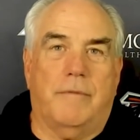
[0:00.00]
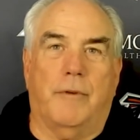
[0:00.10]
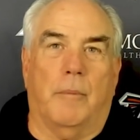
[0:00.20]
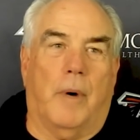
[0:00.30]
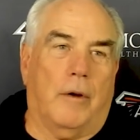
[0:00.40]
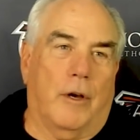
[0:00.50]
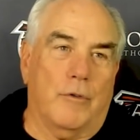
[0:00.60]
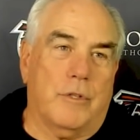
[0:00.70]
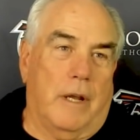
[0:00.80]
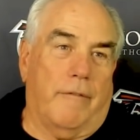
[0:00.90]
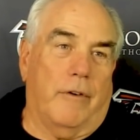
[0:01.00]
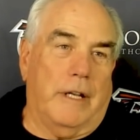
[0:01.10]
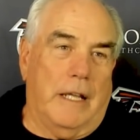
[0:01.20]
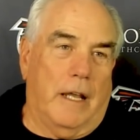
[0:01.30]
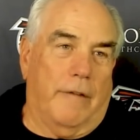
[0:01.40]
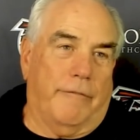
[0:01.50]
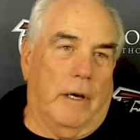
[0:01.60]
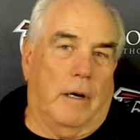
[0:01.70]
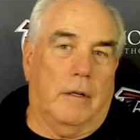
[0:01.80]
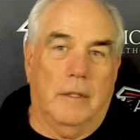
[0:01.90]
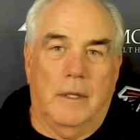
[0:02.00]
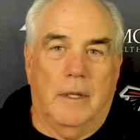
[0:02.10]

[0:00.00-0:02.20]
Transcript: football coach ever in the NFL,